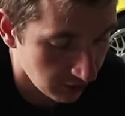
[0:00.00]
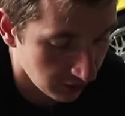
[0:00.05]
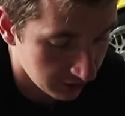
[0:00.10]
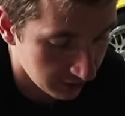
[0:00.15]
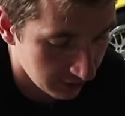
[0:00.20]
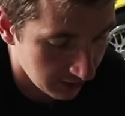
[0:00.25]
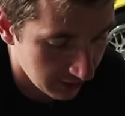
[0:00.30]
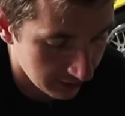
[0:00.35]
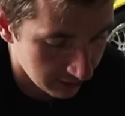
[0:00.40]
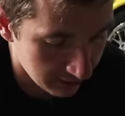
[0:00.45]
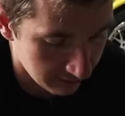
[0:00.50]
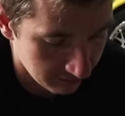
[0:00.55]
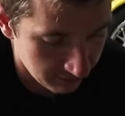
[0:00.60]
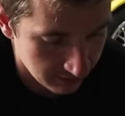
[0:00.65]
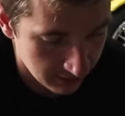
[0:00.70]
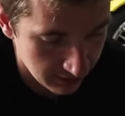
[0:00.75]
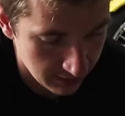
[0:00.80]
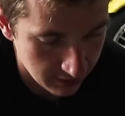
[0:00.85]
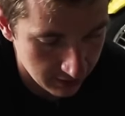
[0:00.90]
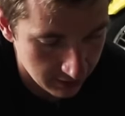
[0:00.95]
Verkline.
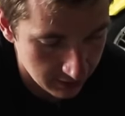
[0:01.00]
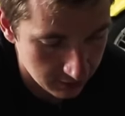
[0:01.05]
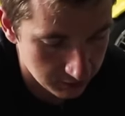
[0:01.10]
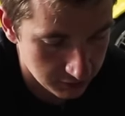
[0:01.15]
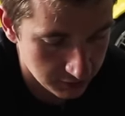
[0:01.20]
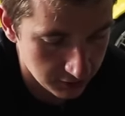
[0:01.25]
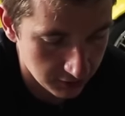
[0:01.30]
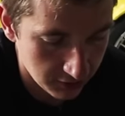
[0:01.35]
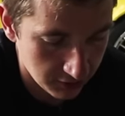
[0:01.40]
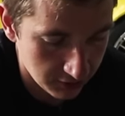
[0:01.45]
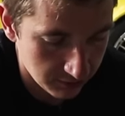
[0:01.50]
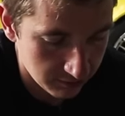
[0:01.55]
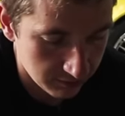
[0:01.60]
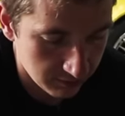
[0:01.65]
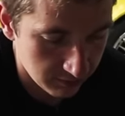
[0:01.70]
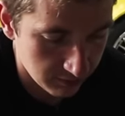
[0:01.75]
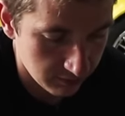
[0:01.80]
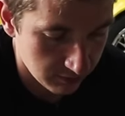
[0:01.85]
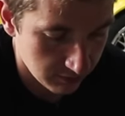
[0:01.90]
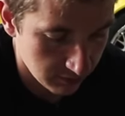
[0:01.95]
So
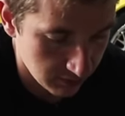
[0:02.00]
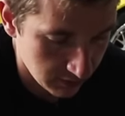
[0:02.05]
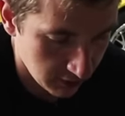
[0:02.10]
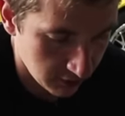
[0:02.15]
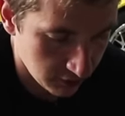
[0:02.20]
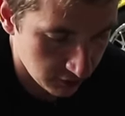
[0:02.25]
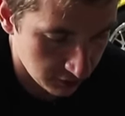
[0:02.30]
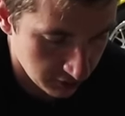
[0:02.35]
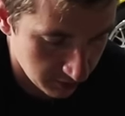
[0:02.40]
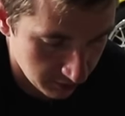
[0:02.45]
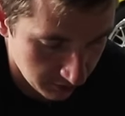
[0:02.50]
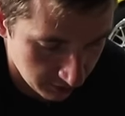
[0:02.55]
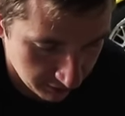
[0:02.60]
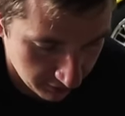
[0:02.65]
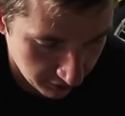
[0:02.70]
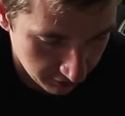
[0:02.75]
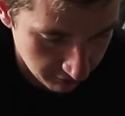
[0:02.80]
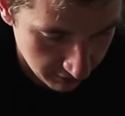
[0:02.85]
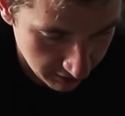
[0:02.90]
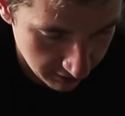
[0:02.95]
adjustable for